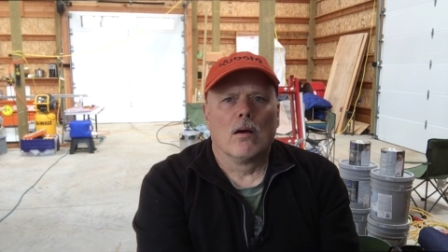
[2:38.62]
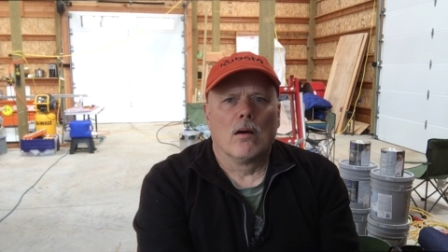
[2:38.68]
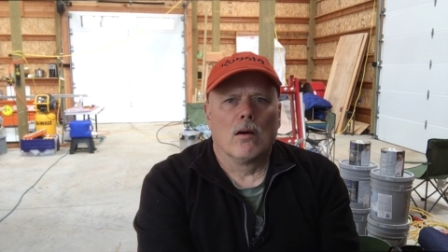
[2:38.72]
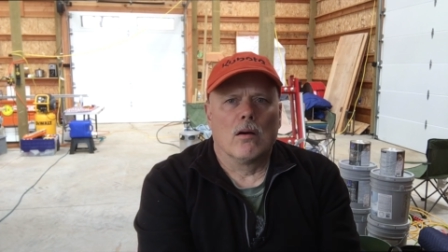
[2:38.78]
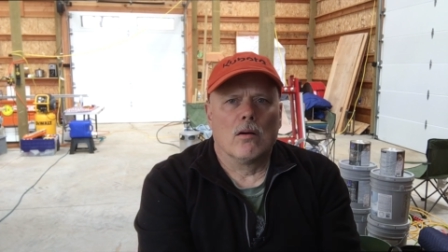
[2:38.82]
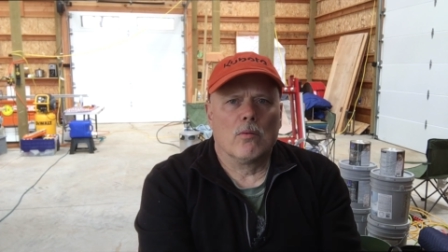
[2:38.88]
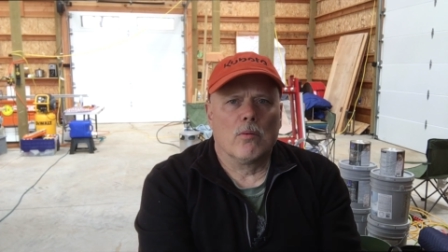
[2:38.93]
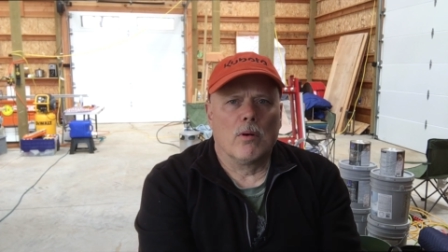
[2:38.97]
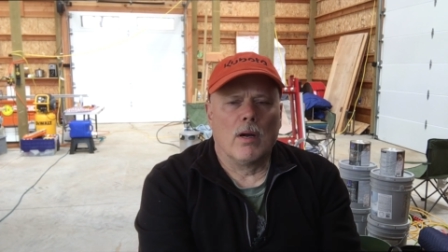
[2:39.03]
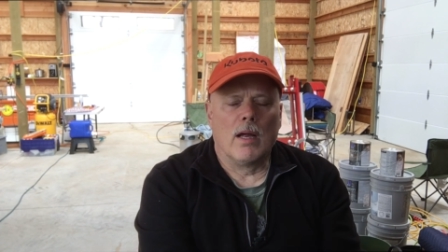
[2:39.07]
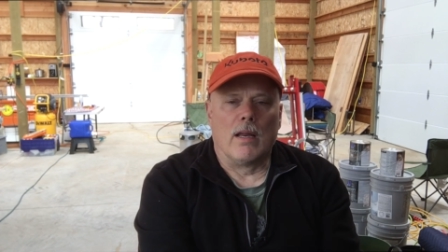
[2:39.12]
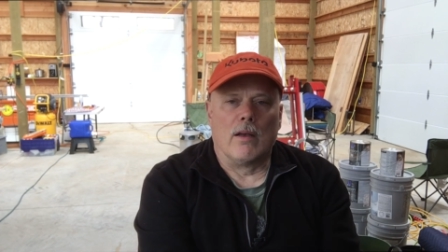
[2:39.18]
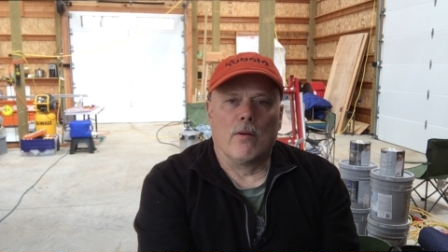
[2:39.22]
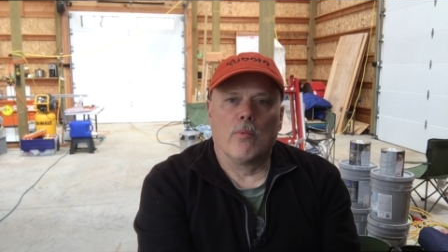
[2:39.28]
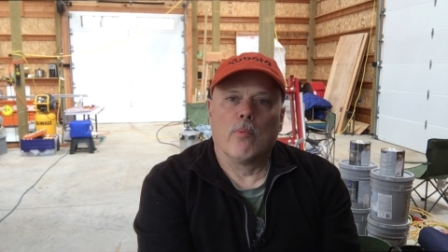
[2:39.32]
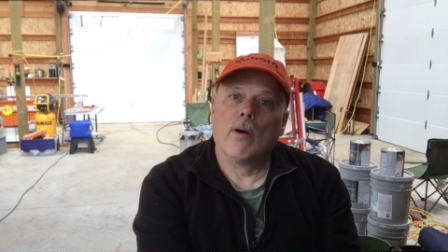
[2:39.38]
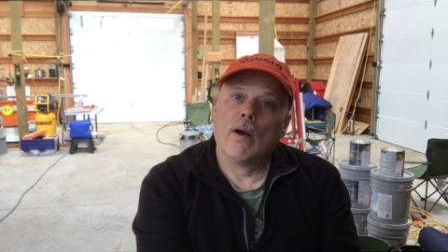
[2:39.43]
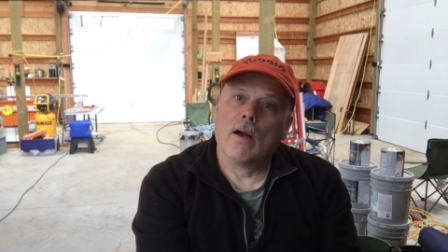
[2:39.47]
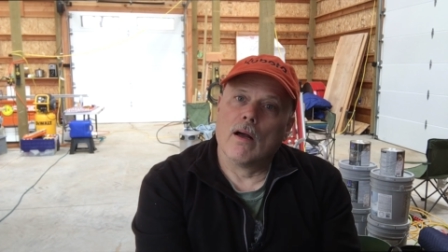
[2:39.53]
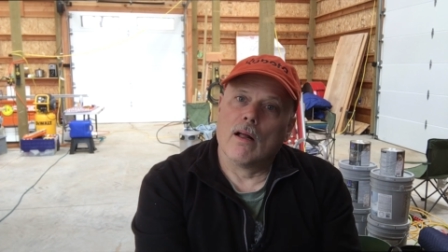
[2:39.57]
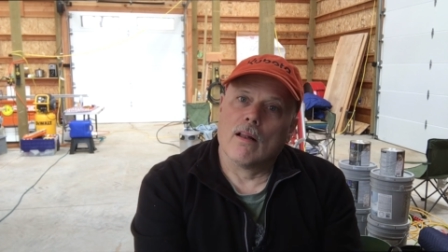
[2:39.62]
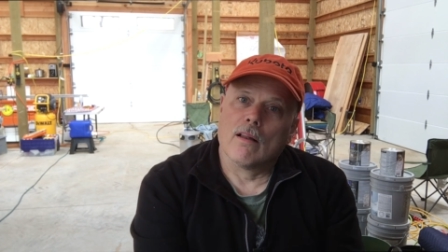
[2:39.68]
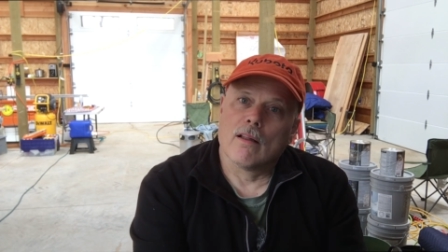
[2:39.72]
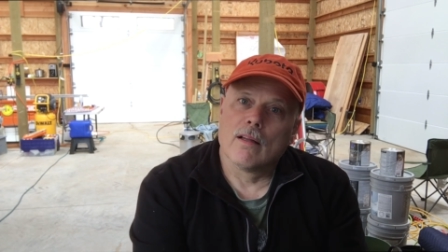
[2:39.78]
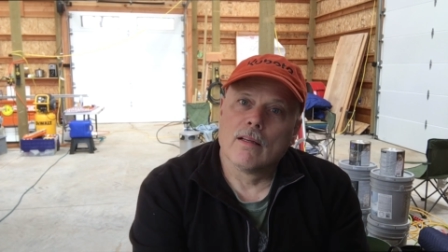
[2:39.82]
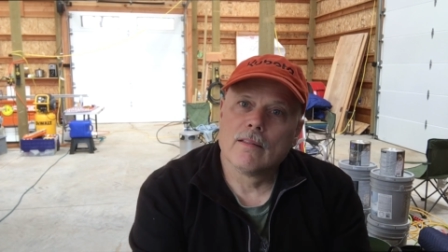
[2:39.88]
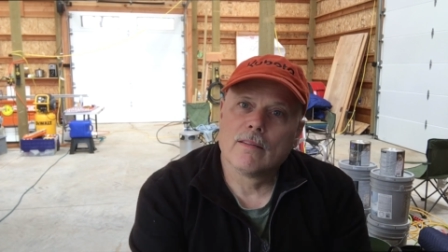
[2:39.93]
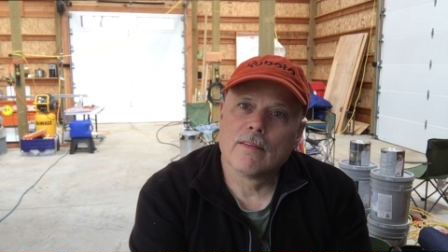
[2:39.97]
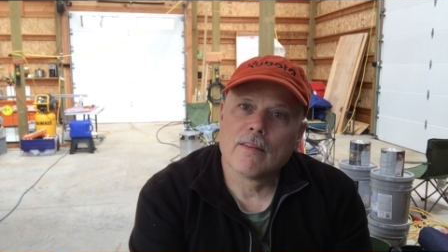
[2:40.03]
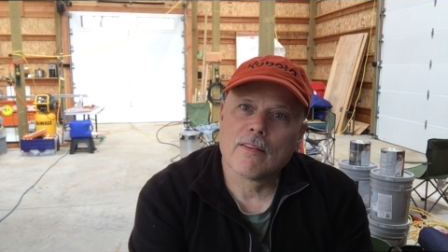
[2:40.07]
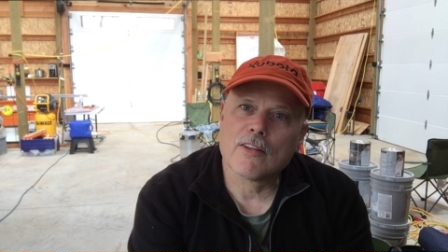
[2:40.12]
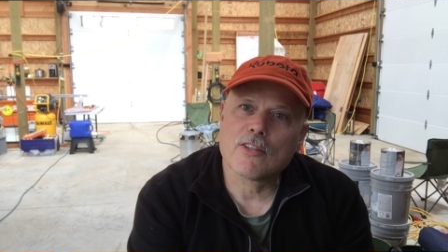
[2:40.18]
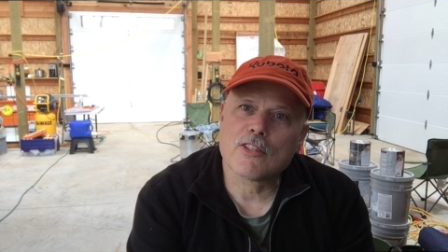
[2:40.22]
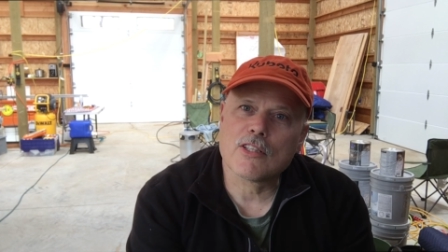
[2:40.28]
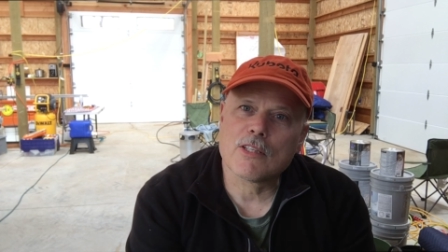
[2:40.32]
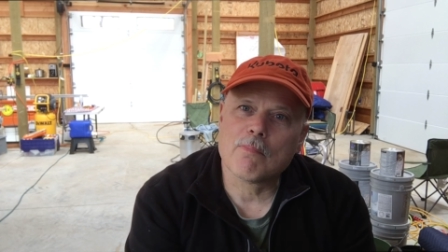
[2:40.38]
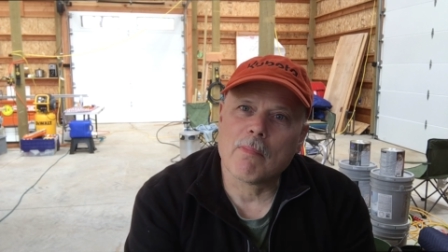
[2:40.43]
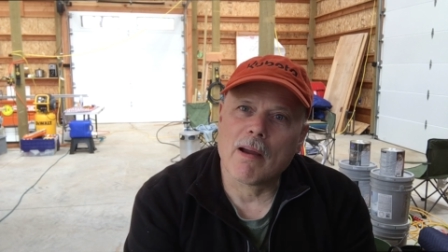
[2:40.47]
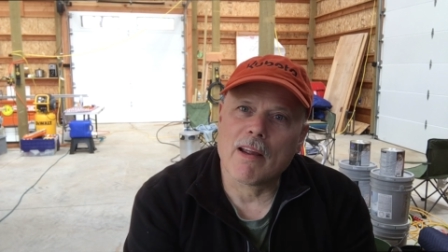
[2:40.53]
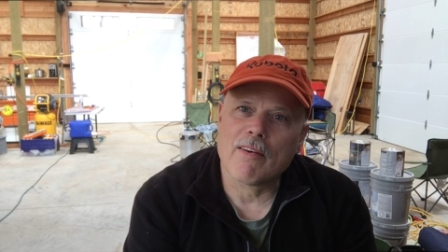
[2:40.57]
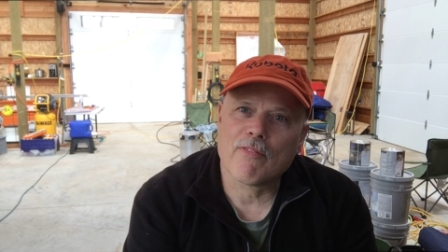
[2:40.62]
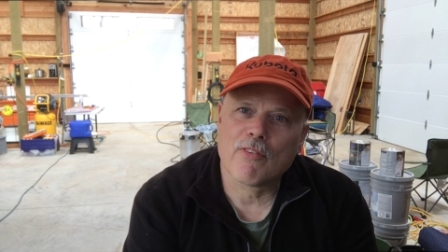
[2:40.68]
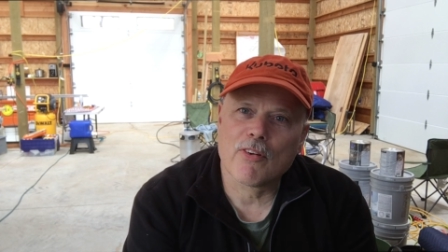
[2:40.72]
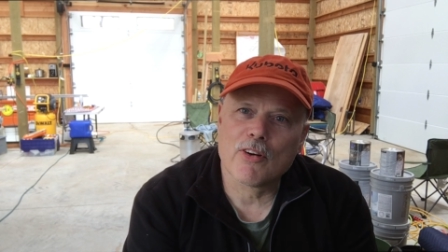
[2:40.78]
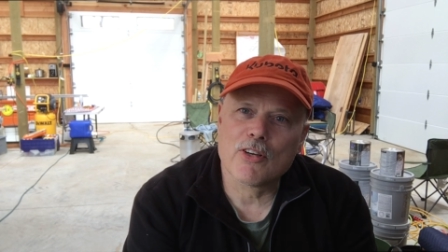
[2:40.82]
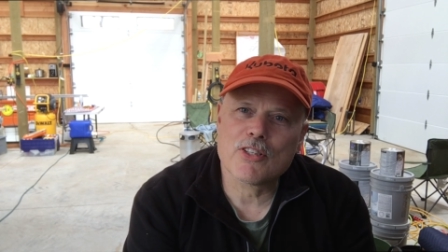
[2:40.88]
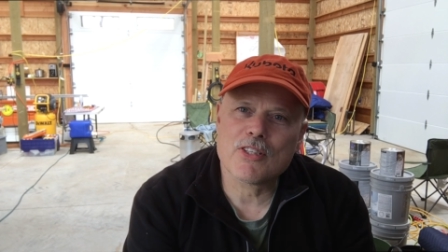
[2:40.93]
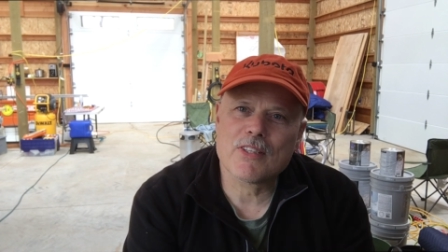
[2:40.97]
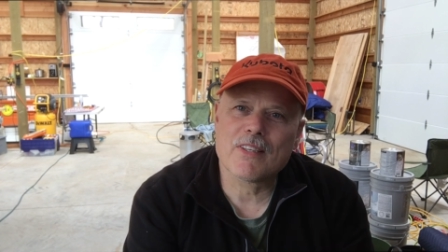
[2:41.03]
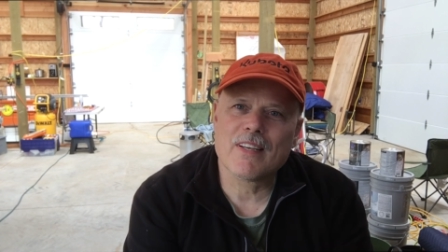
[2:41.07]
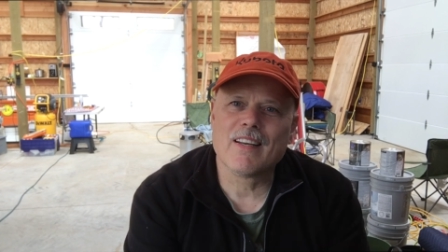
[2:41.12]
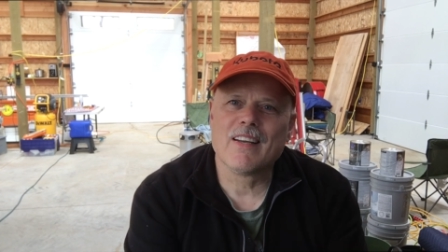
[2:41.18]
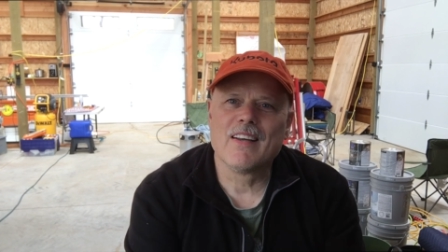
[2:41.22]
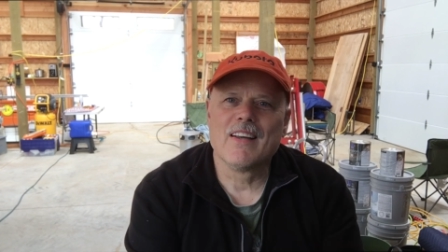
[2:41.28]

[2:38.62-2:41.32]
All right, well, this is my first